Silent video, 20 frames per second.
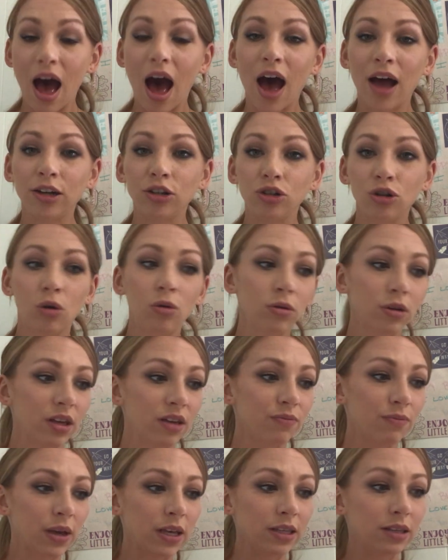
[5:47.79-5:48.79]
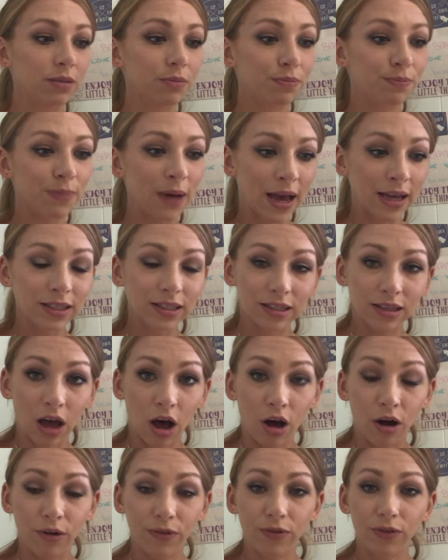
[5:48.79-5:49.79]
I don't give my best
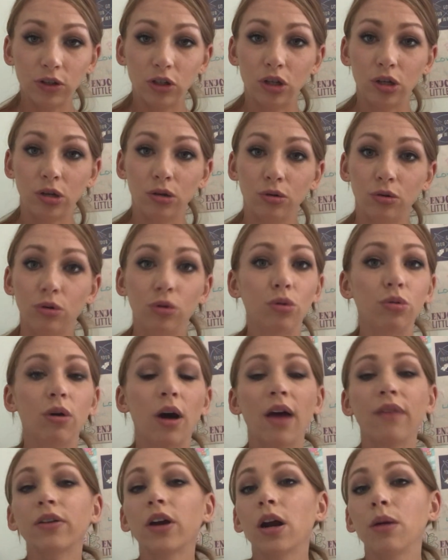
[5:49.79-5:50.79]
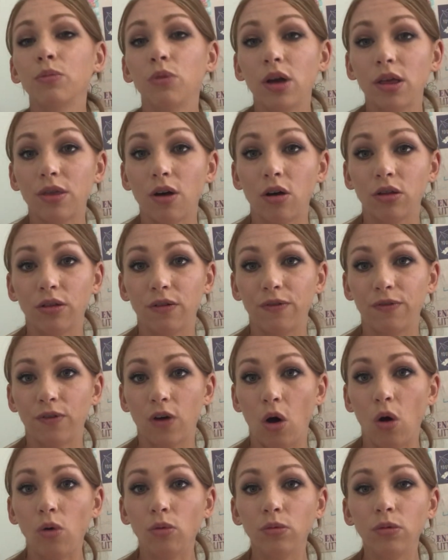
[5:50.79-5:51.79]
self to whoever I'm with on the
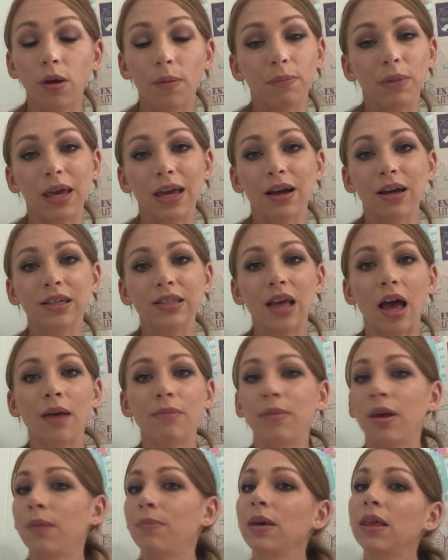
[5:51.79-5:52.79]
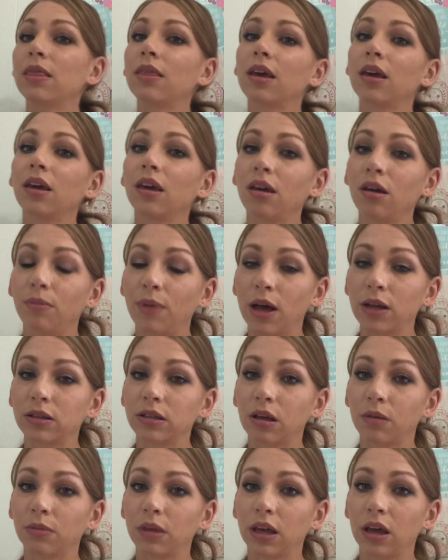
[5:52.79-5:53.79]
phone because I may be thinking
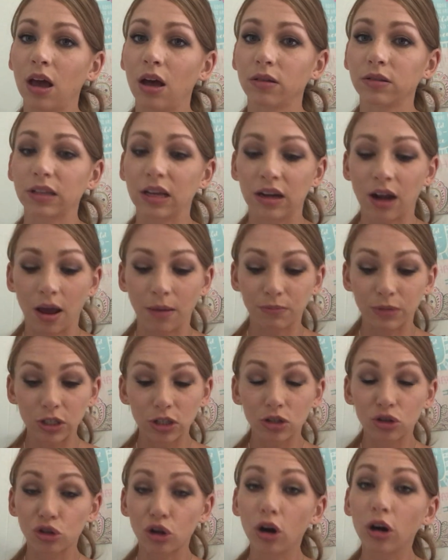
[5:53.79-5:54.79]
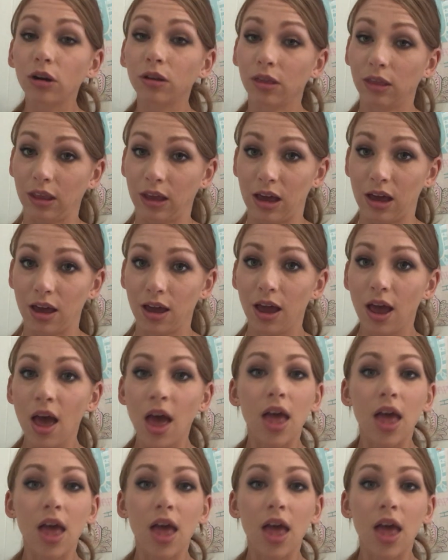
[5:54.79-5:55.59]
about something else, and I'm certainly